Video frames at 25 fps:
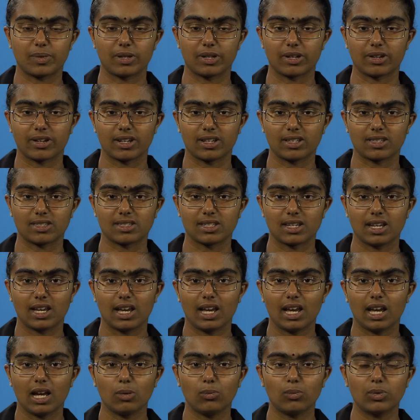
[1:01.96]
periods,
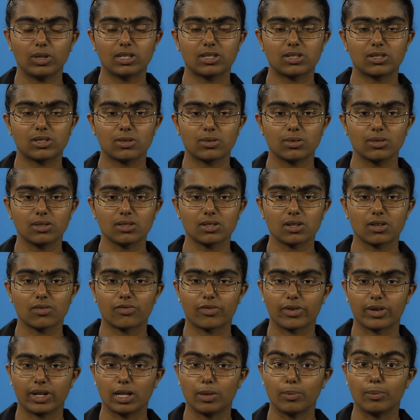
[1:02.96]
in which students are
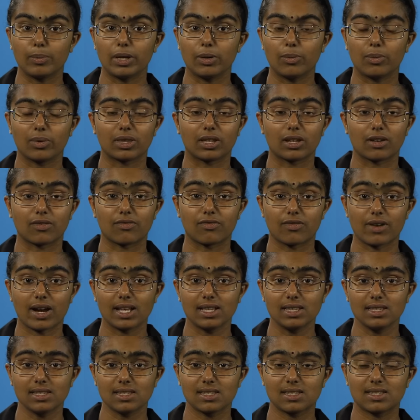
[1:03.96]
free to meet with their
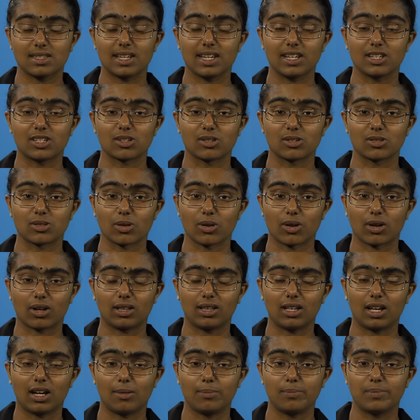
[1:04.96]
friends, teachers, or
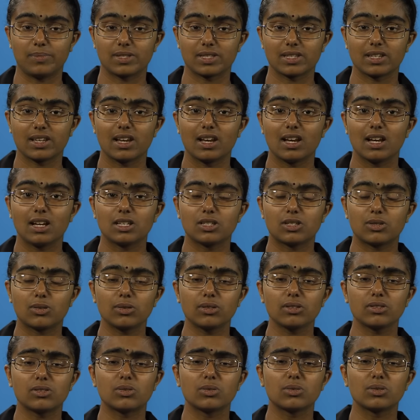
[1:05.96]
clubs.
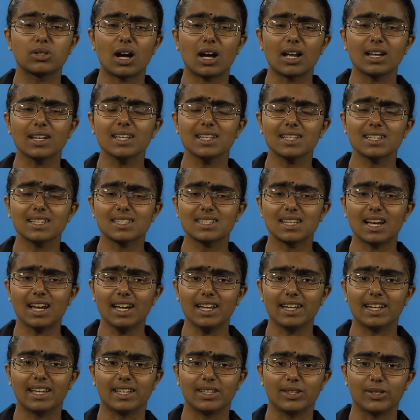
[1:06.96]
Students do not need to
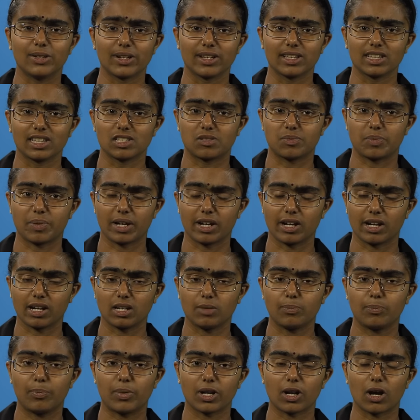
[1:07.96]
sign in during this
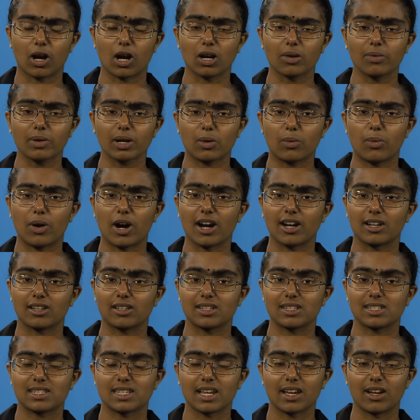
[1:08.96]
period, but are required
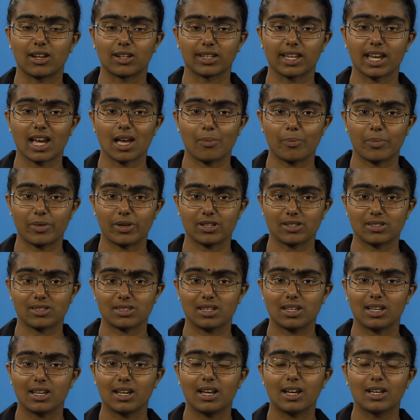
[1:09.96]
to stay on campus.
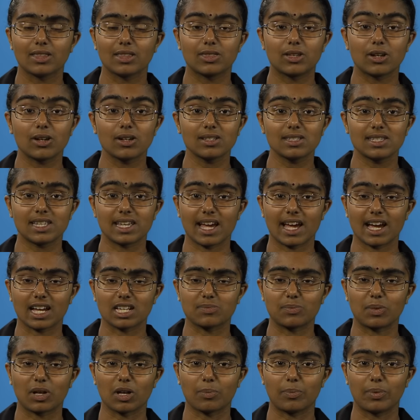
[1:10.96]
Thursday
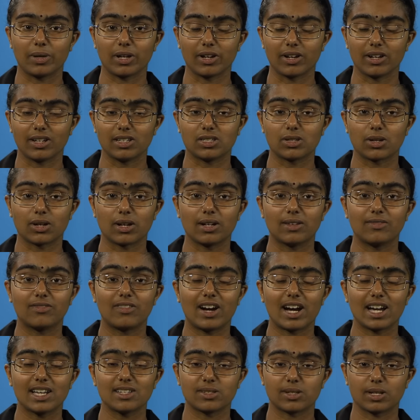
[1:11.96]
X block periods are
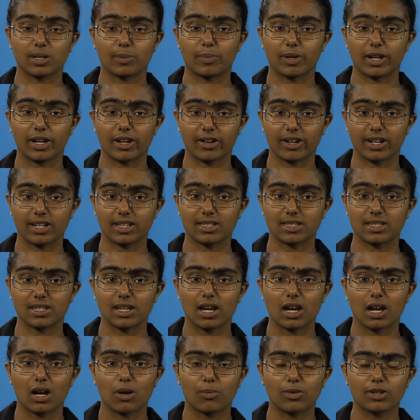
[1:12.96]
advisory periods,
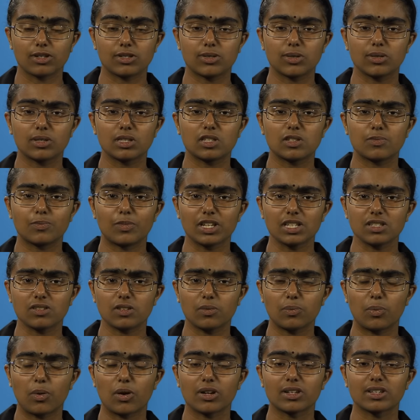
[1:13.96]
where students must
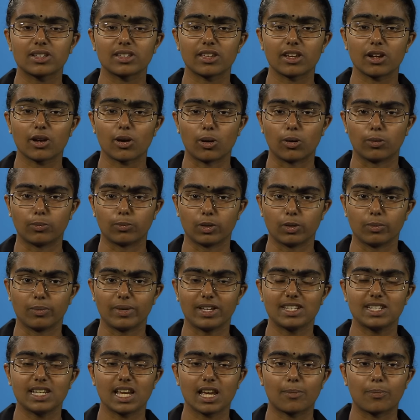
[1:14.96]
report to their homeroom
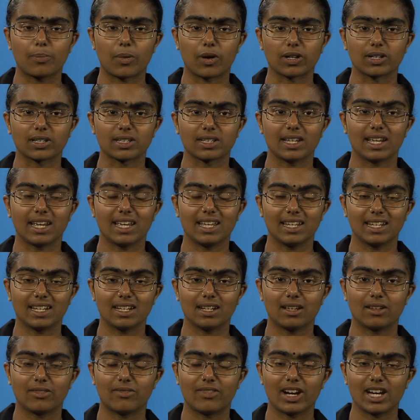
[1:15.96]
and take part in
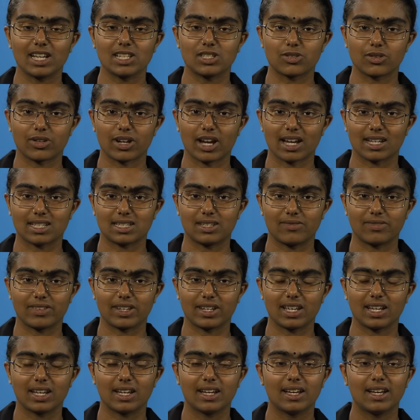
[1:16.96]
an advisory
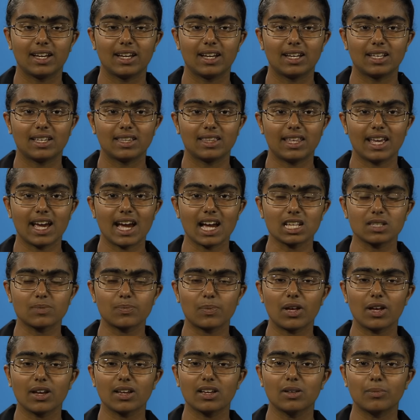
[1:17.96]
activity. The X
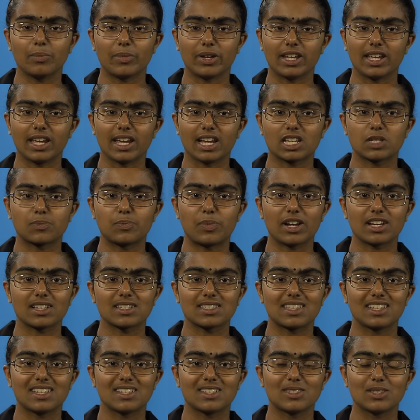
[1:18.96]
block committee
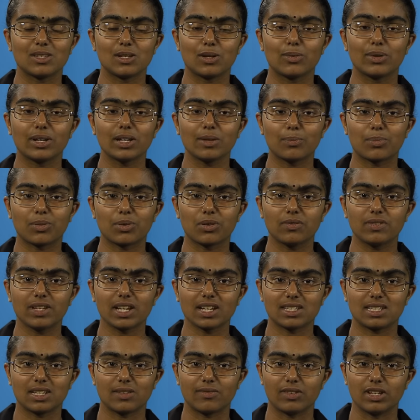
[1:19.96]
expects these new and improved
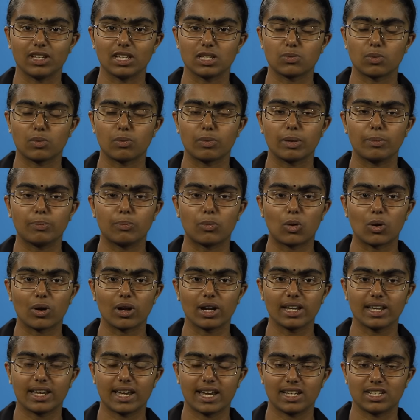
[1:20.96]
activities will be more
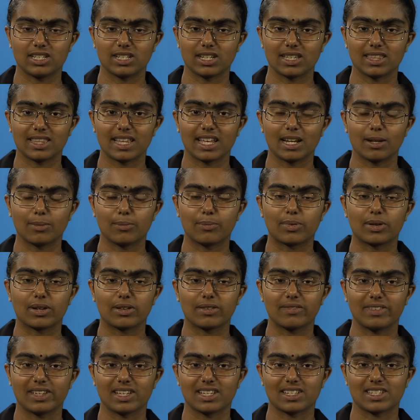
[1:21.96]
engaging than in
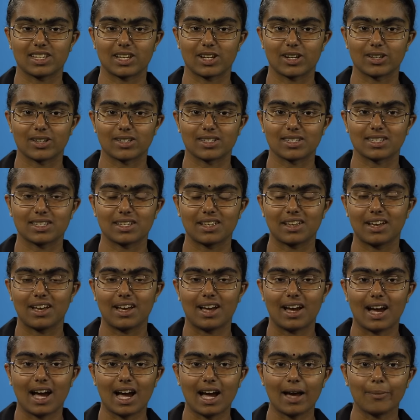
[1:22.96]
previous years.
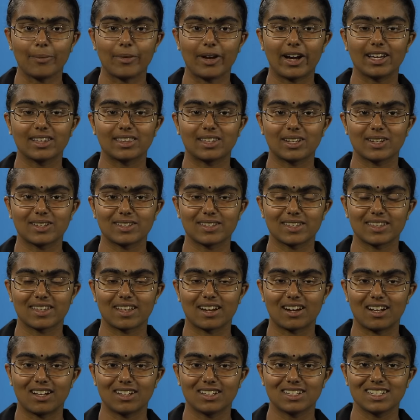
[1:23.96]
I'm Gayatri
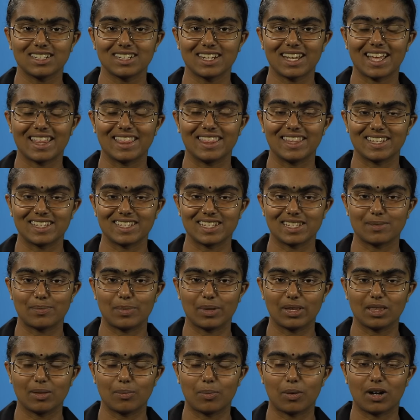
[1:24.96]
Sundarajan, and this has
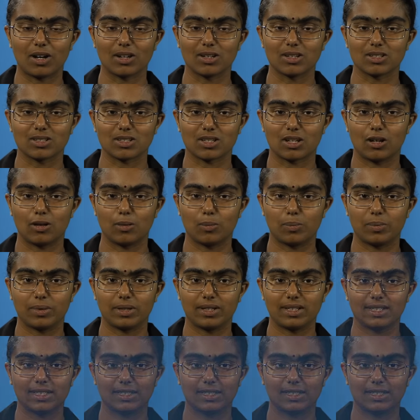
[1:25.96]
been the Ponder Scope.